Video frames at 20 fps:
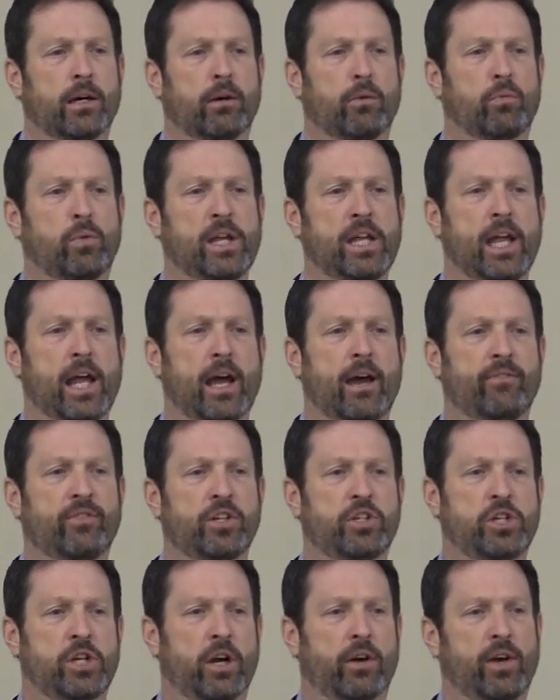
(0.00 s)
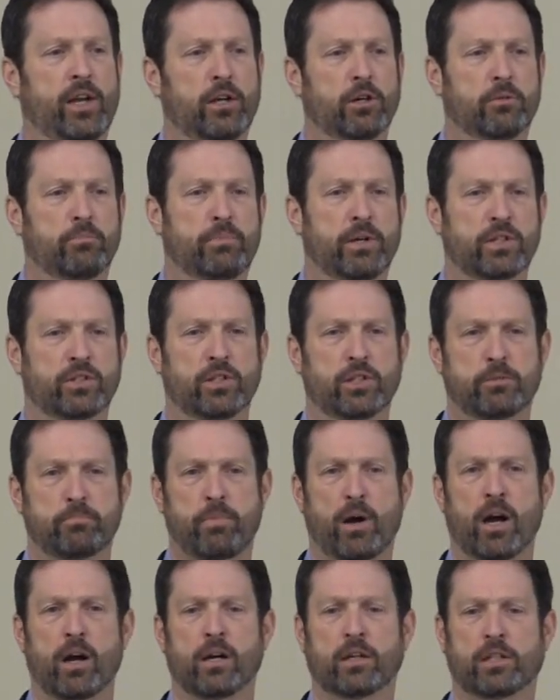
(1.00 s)
We have the Cherry Hill Business
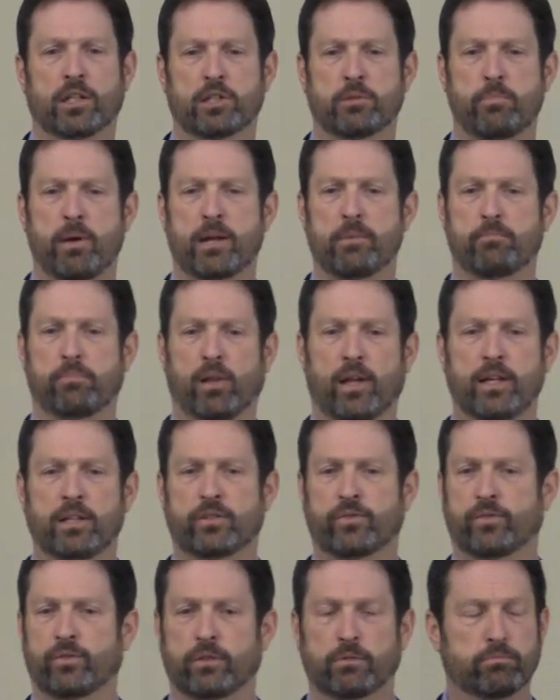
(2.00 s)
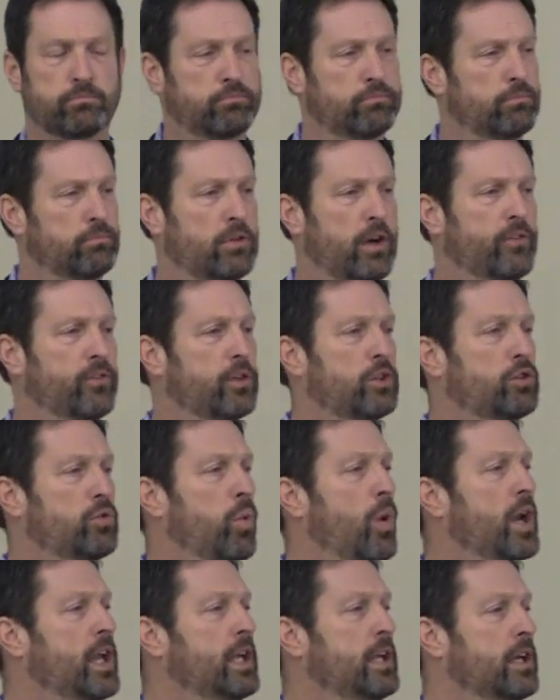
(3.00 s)
Park that's been in place for roughly
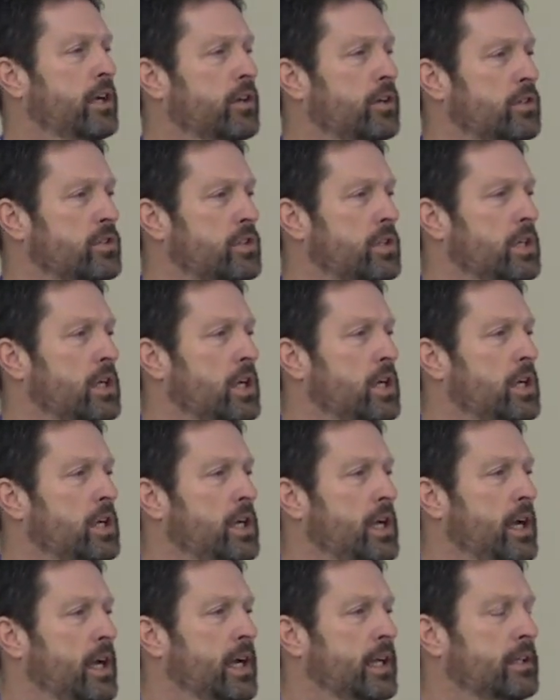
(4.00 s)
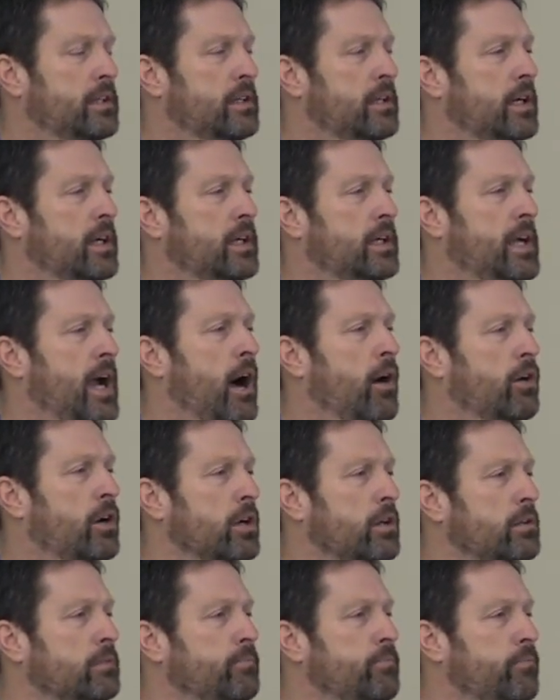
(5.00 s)
20 years at
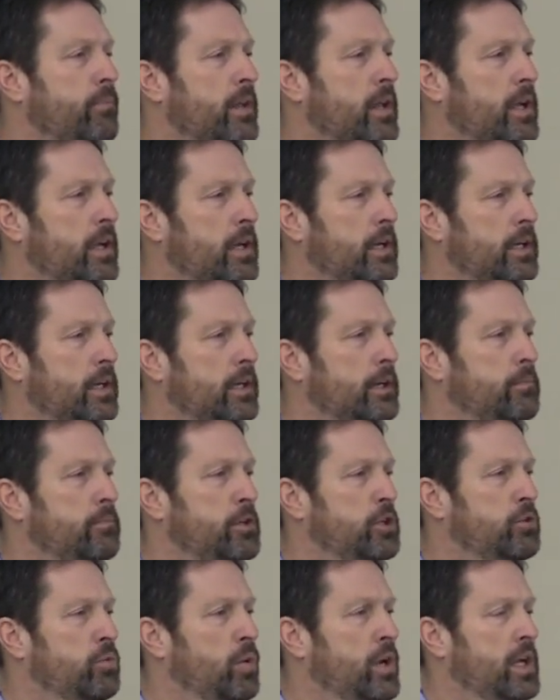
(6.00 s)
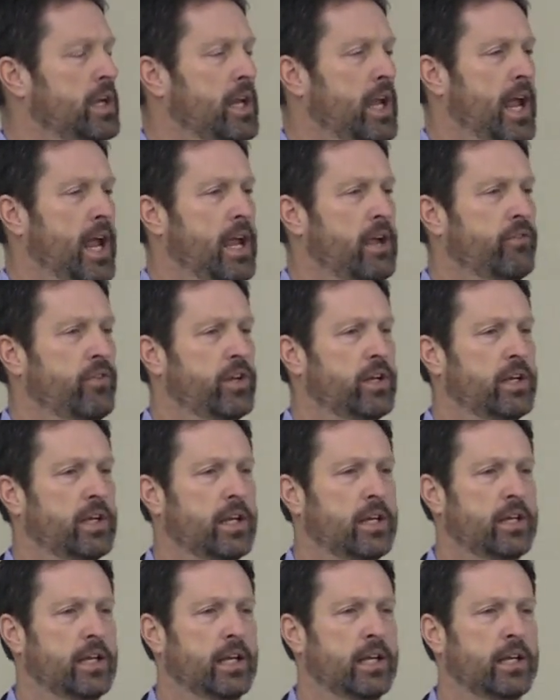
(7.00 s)
Gauger, between Haven
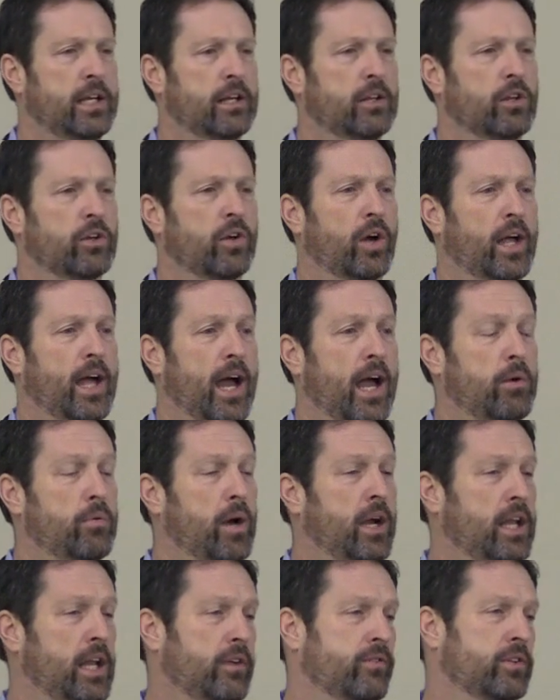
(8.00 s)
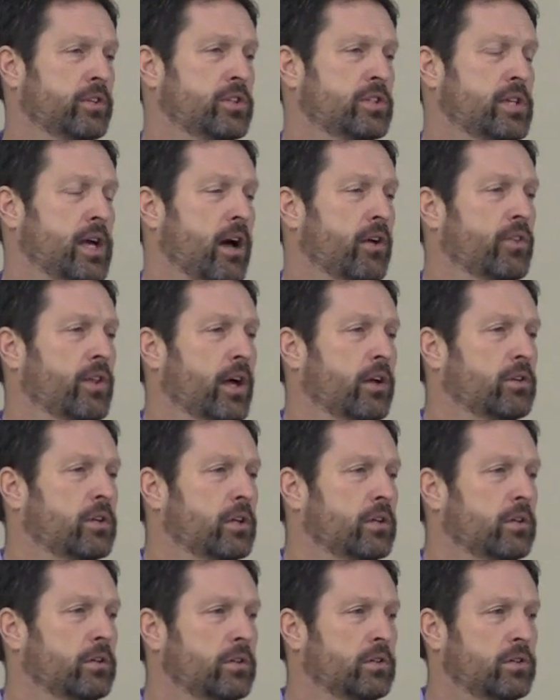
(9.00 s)
and Illinois Highway, and even south out
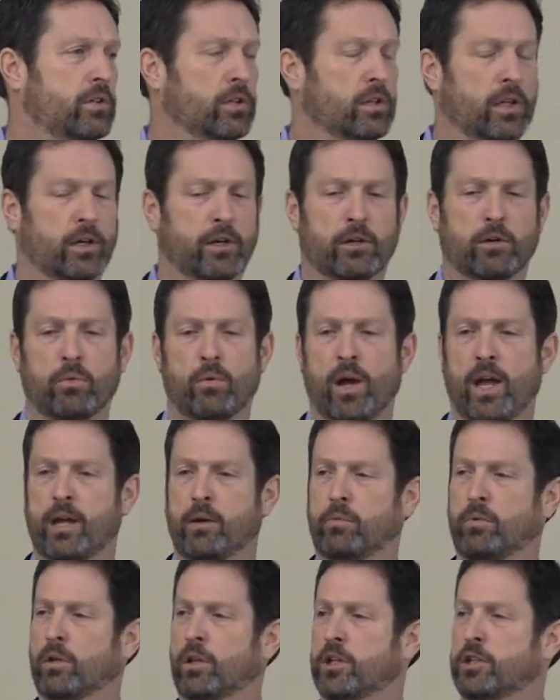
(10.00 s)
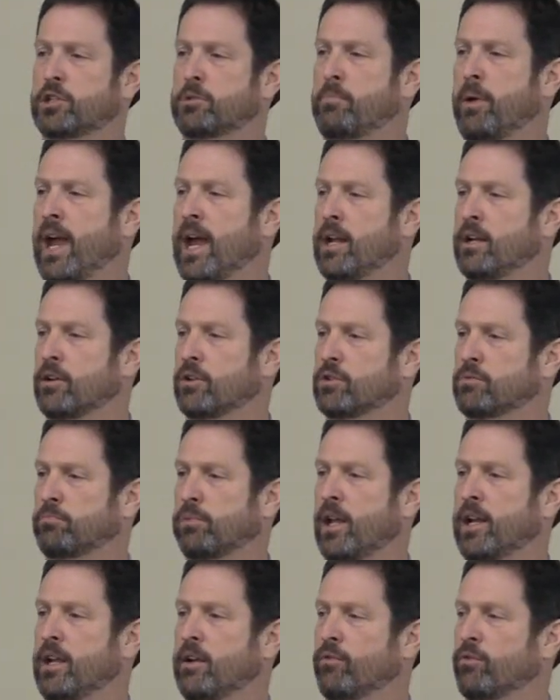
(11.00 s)
to Laraway it will expand. There's
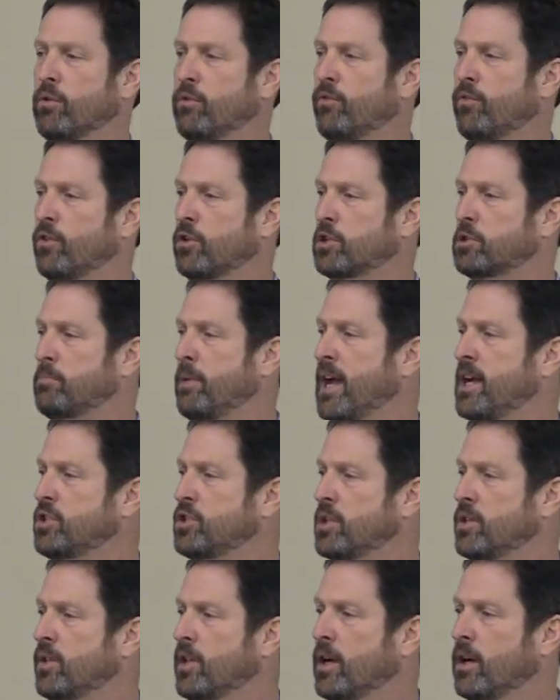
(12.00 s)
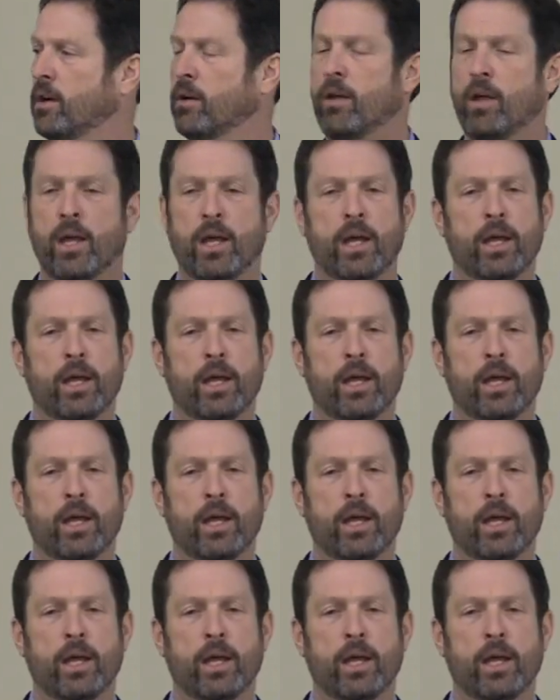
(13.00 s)
plenty of room for expansion there.